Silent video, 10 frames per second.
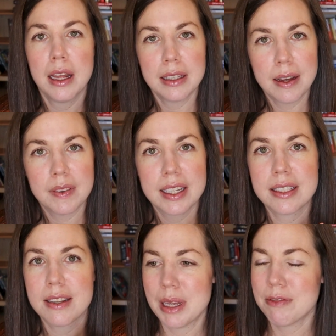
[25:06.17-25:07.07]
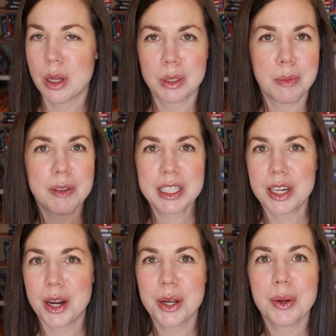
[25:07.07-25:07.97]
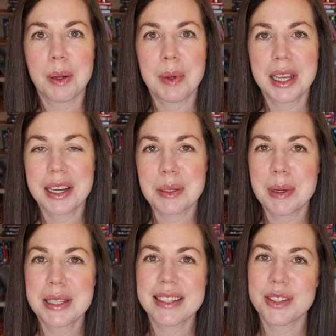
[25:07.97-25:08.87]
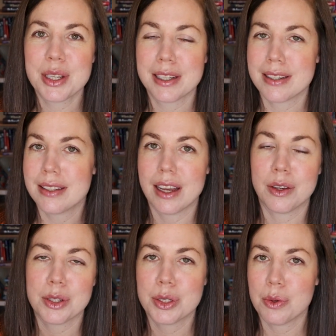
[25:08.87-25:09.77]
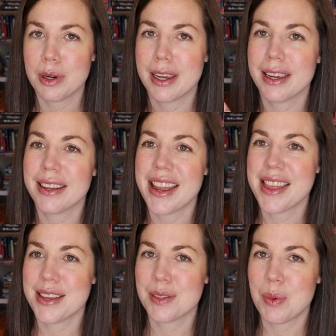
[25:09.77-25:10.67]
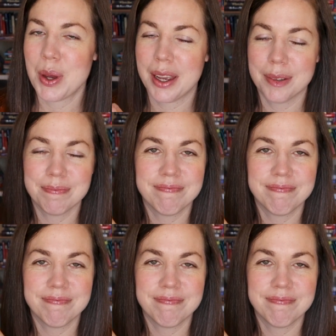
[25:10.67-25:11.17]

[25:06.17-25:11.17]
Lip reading: Love this. It followed a movie star who had many husbands, and she gets to tell her story in this book.